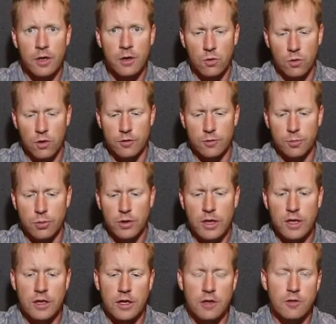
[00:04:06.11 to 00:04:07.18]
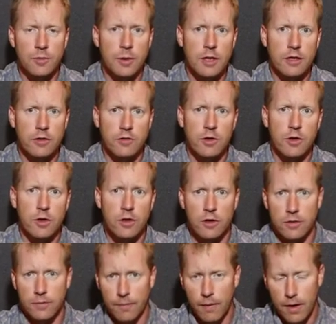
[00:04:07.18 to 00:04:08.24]
was pretty nice because you
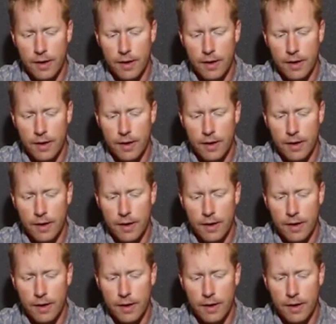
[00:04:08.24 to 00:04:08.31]
could